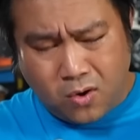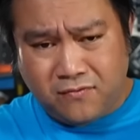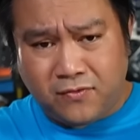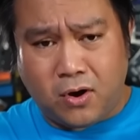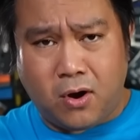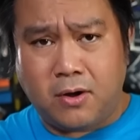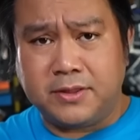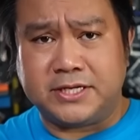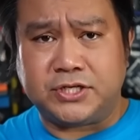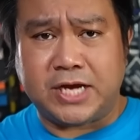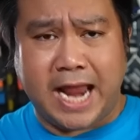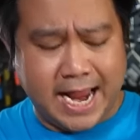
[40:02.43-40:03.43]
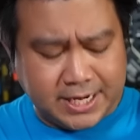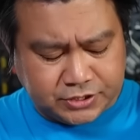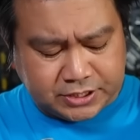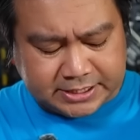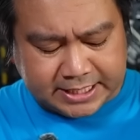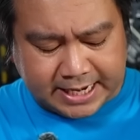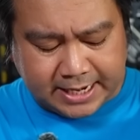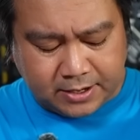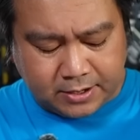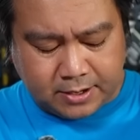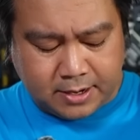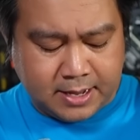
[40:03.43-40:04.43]
Overall, the changes
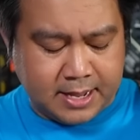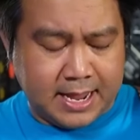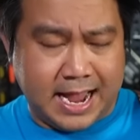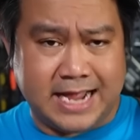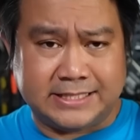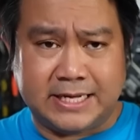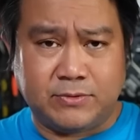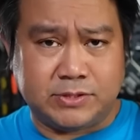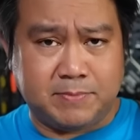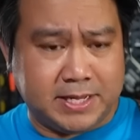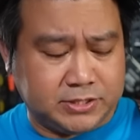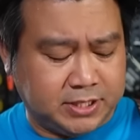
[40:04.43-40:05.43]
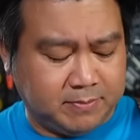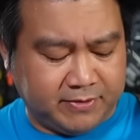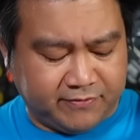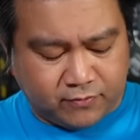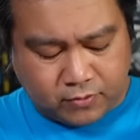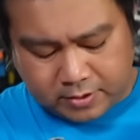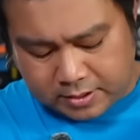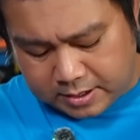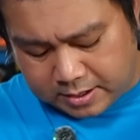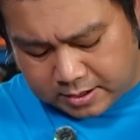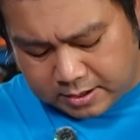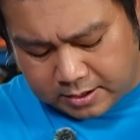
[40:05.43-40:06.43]
here, as I was mentioning
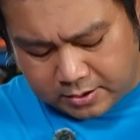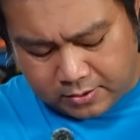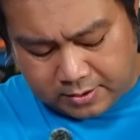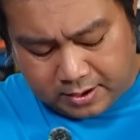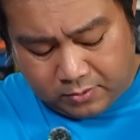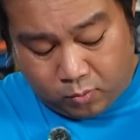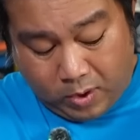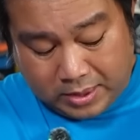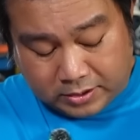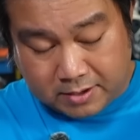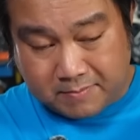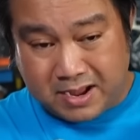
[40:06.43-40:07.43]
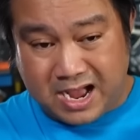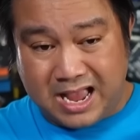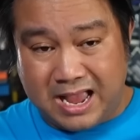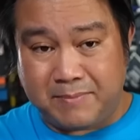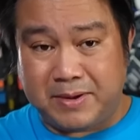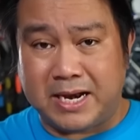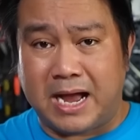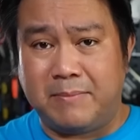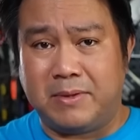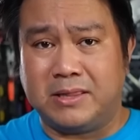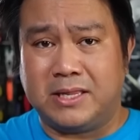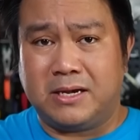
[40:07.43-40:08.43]
before, are welcome. I mean,
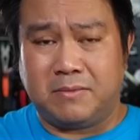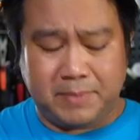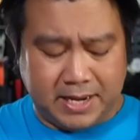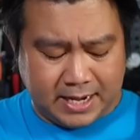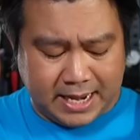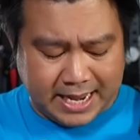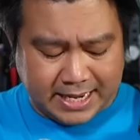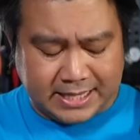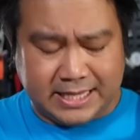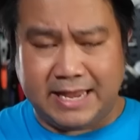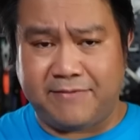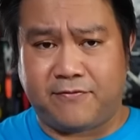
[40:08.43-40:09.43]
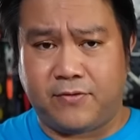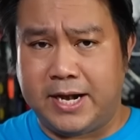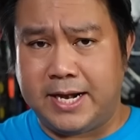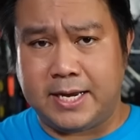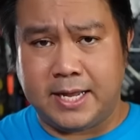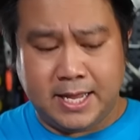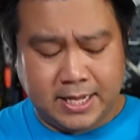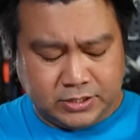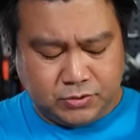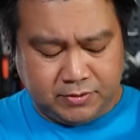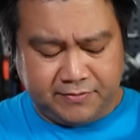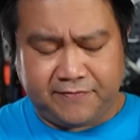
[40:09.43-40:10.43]
I'm a little bit indifferent
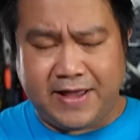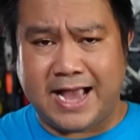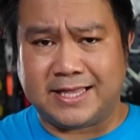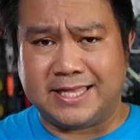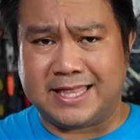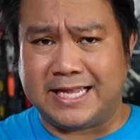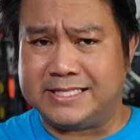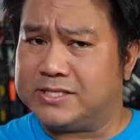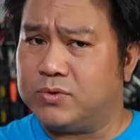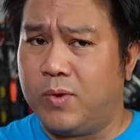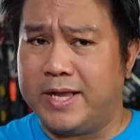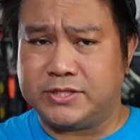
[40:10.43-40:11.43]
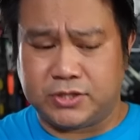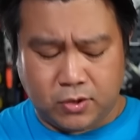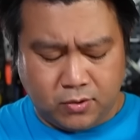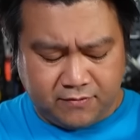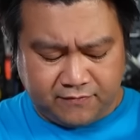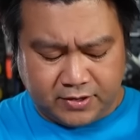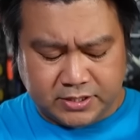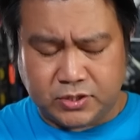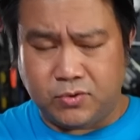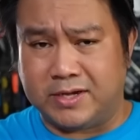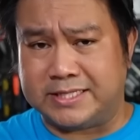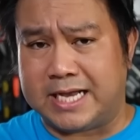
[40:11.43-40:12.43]
to the fact that they switched over
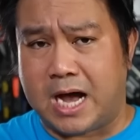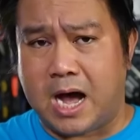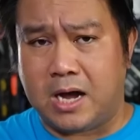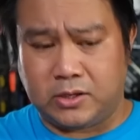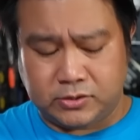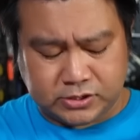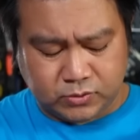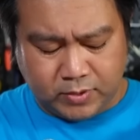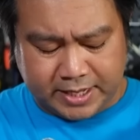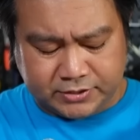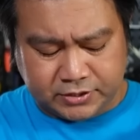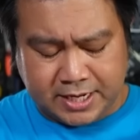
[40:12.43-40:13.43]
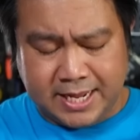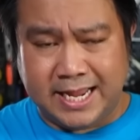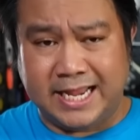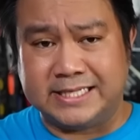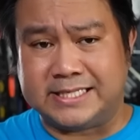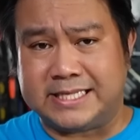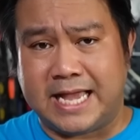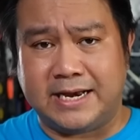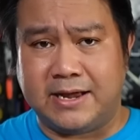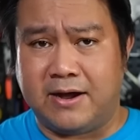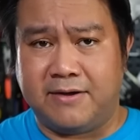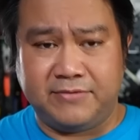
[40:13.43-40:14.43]
to a toggle switch
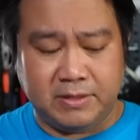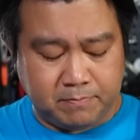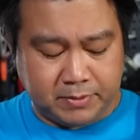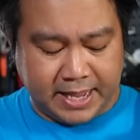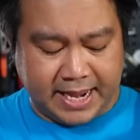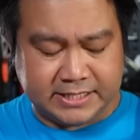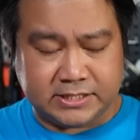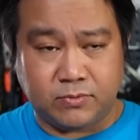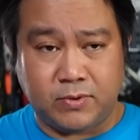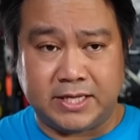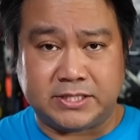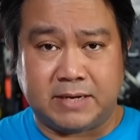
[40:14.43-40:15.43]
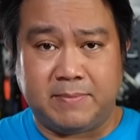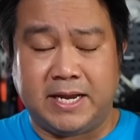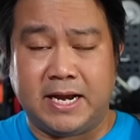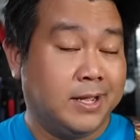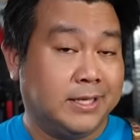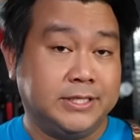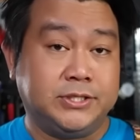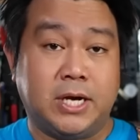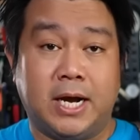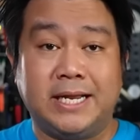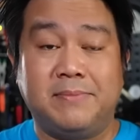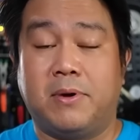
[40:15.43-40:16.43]
instead of the blade switch. I mean, the
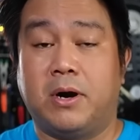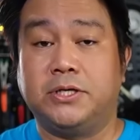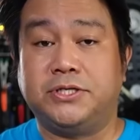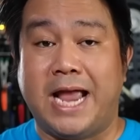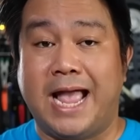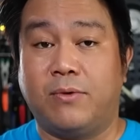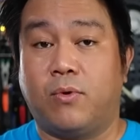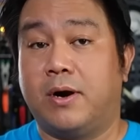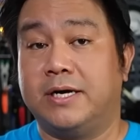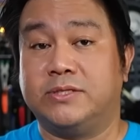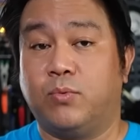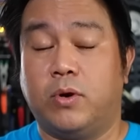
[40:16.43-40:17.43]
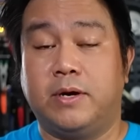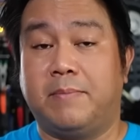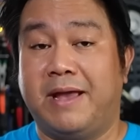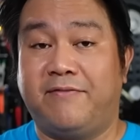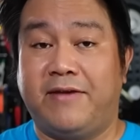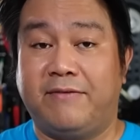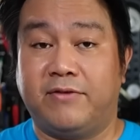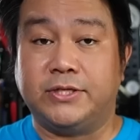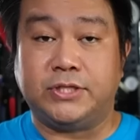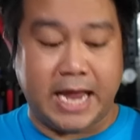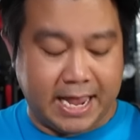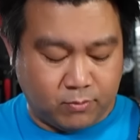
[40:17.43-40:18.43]
Johnny Marr Jaguar is one of my
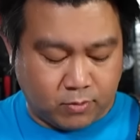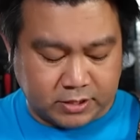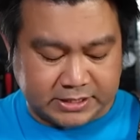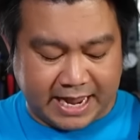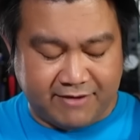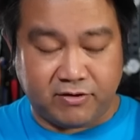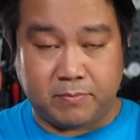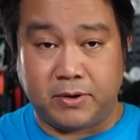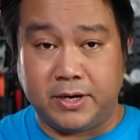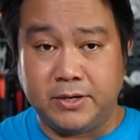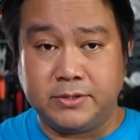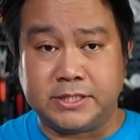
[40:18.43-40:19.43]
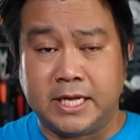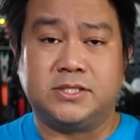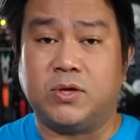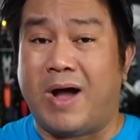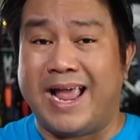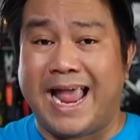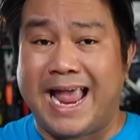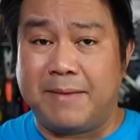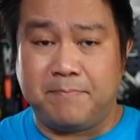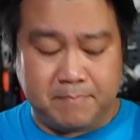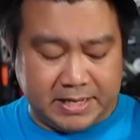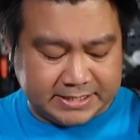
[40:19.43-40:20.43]
favorite Jaguars ever produced, so I
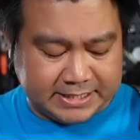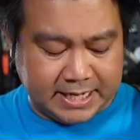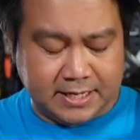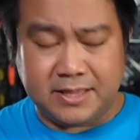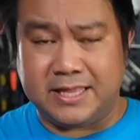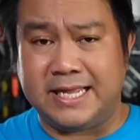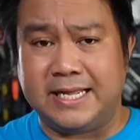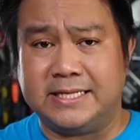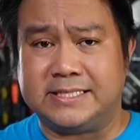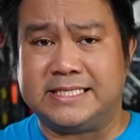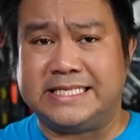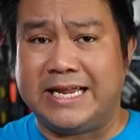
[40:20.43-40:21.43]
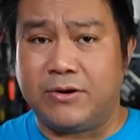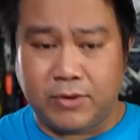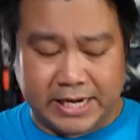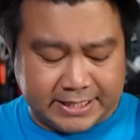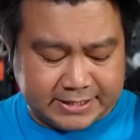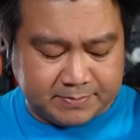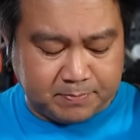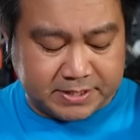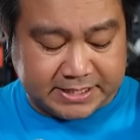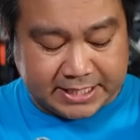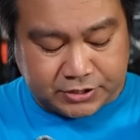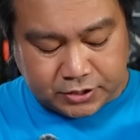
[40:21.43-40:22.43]
am missing the series
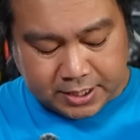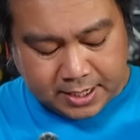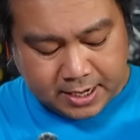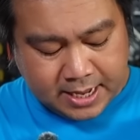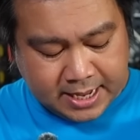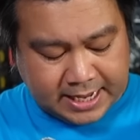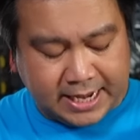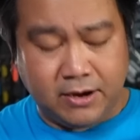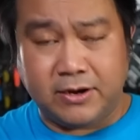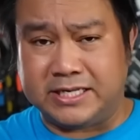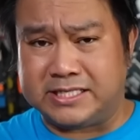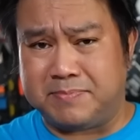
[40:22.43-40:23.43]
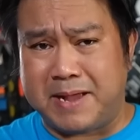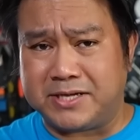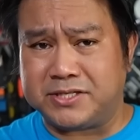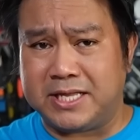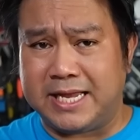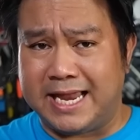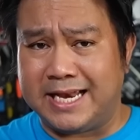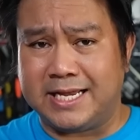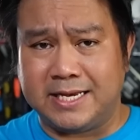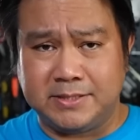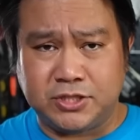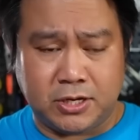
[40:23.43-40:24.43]
position here, especially in
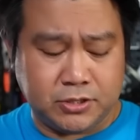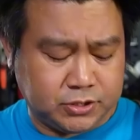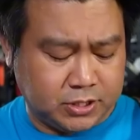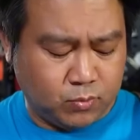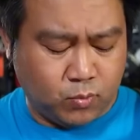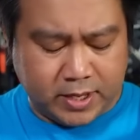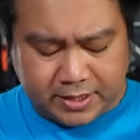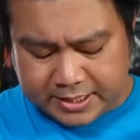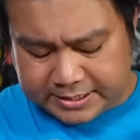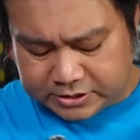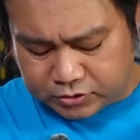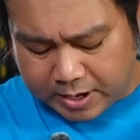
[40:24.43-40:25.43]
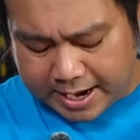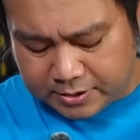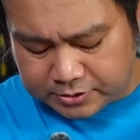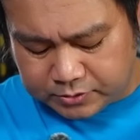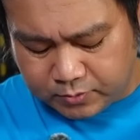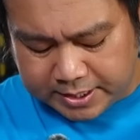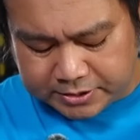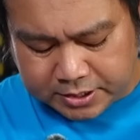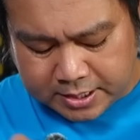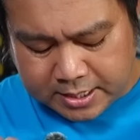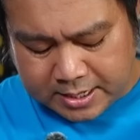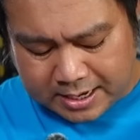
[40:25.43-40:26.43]
conjunction with the strangle
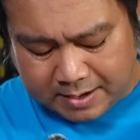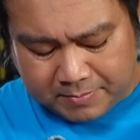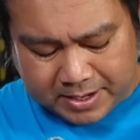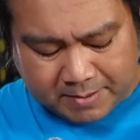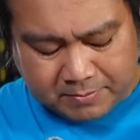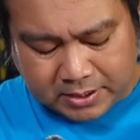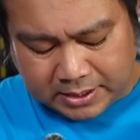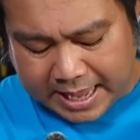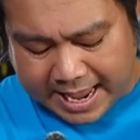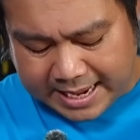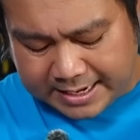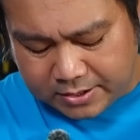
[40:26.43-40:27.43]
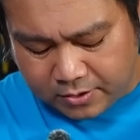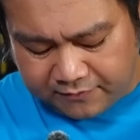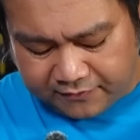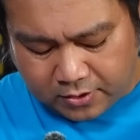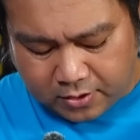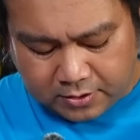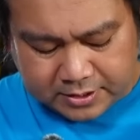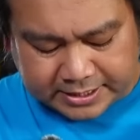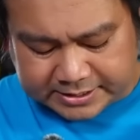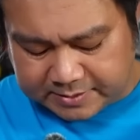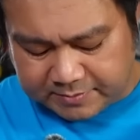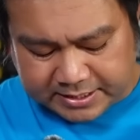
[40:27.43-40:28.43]
switch. But I'm glad overall
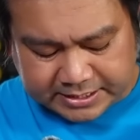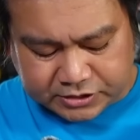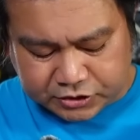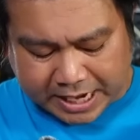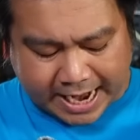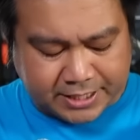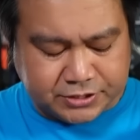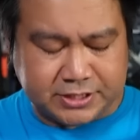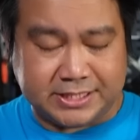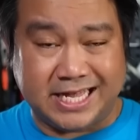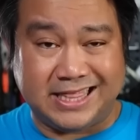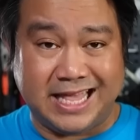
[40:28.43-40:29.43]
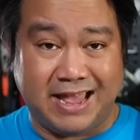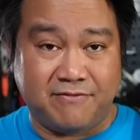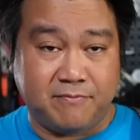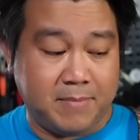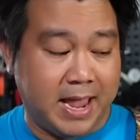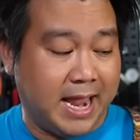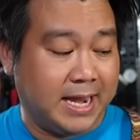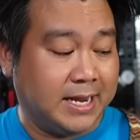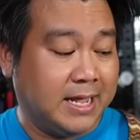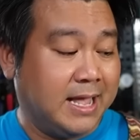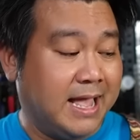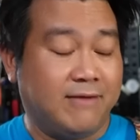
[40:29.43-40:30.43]
that some of these changes that they've
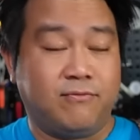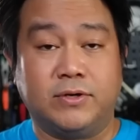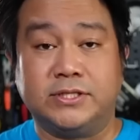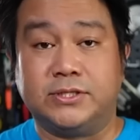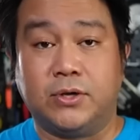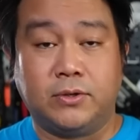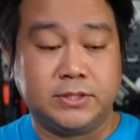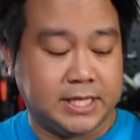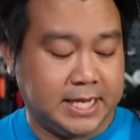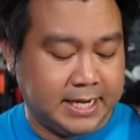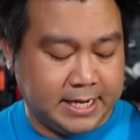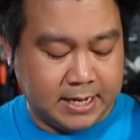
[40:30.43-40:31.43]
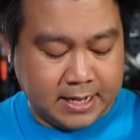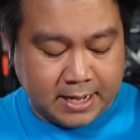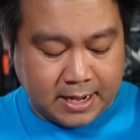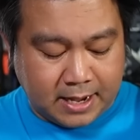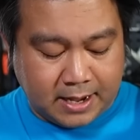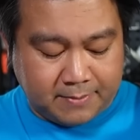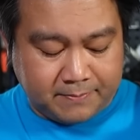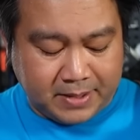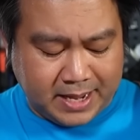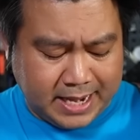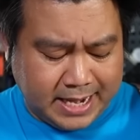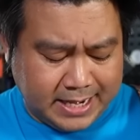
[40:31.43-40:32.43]
made have resulted
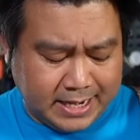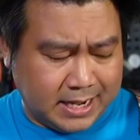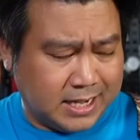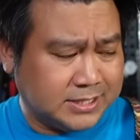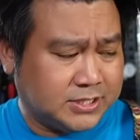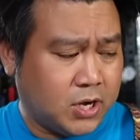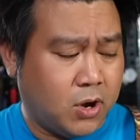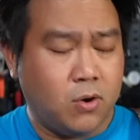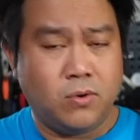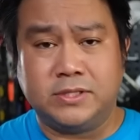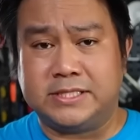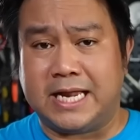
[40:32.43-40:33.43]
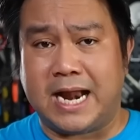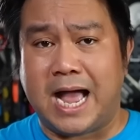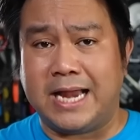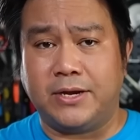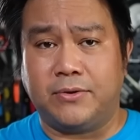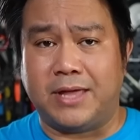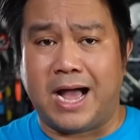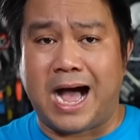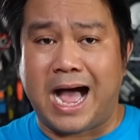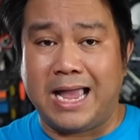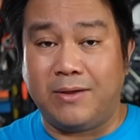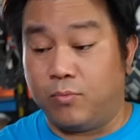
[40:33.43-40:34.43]
in tones that I know that
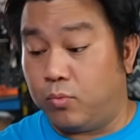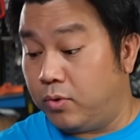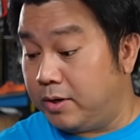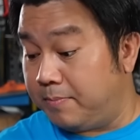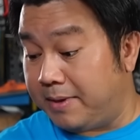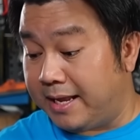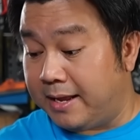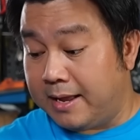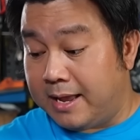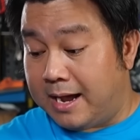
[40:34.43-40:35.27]
I would be